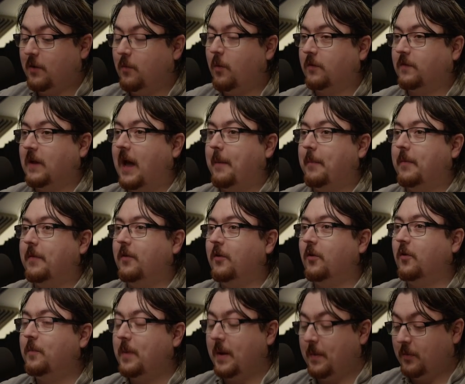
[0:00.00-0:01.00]
what's happened.
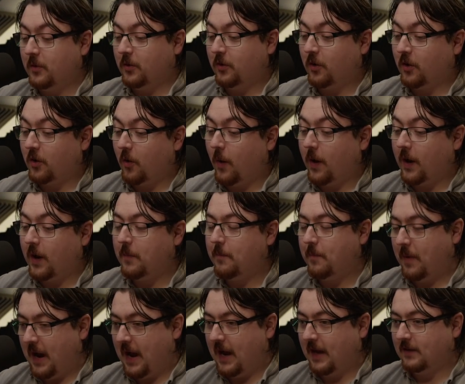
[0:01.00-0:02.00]
There are people who are going and
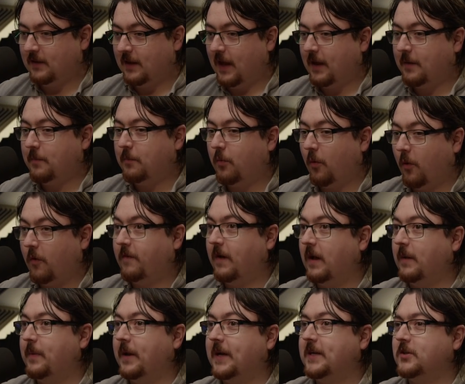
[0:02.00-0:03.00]
buying like
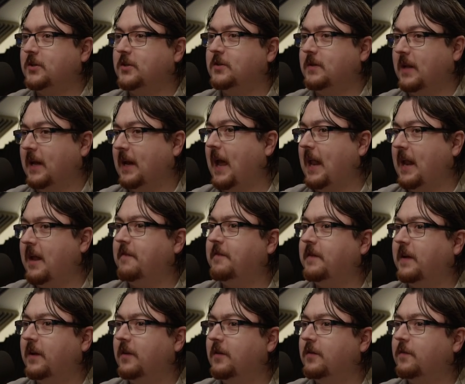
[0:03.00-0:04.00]
profile pictures, like
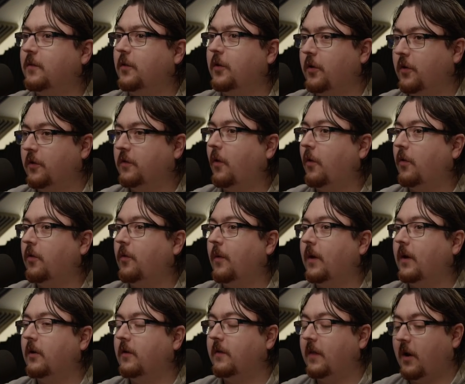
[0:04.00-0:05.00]
NFTs for use on
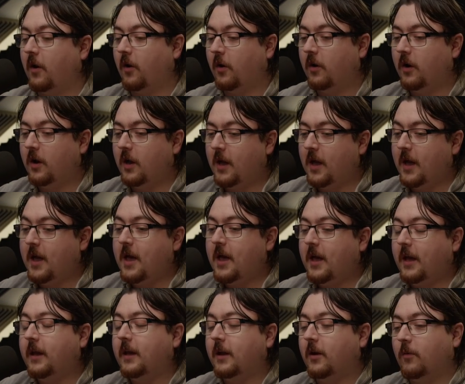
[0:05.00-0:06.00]
Twitter that are,
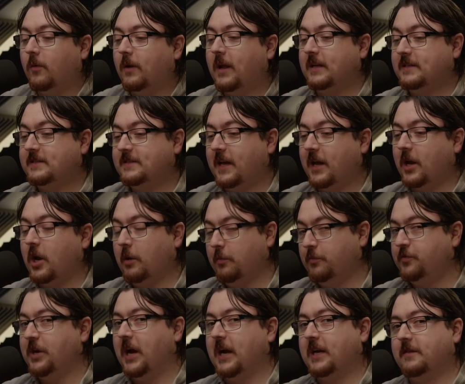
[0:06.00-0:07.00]
you know, let's say
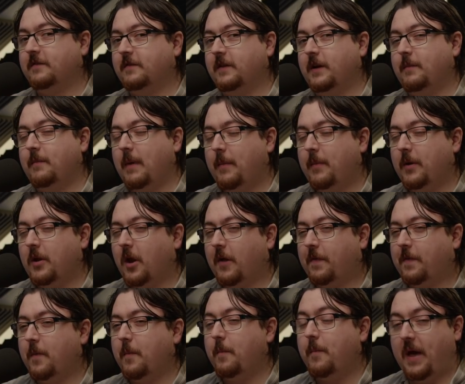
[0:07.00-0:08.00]
objectively maybe
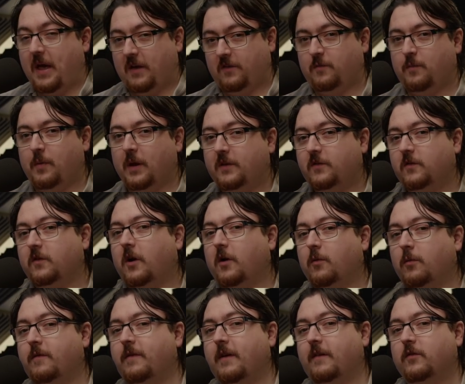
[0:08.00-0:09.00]
not the best pixel
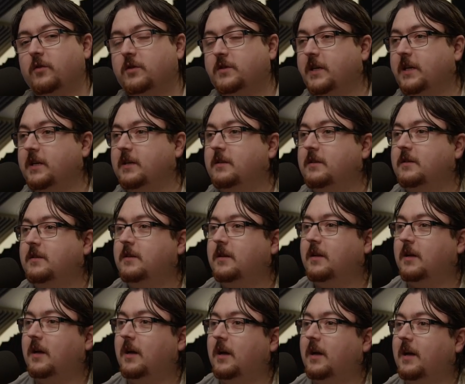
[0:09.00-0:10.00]
art we've ever seen.
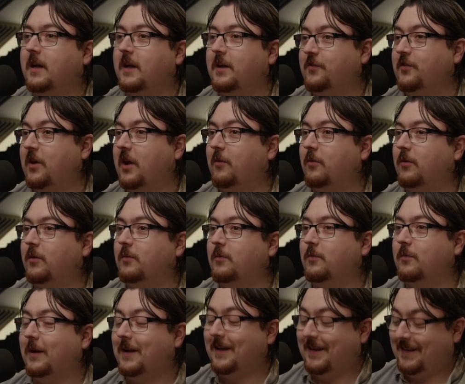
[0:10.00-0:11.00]
No, uh, in general, there is so